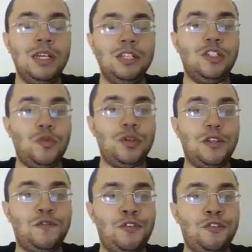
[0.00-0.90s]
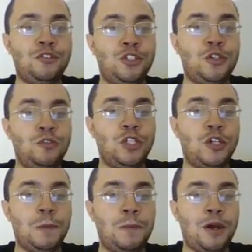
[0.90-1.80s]
So when the further stones
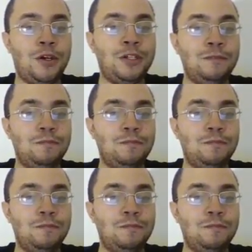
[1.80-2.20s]
are apart,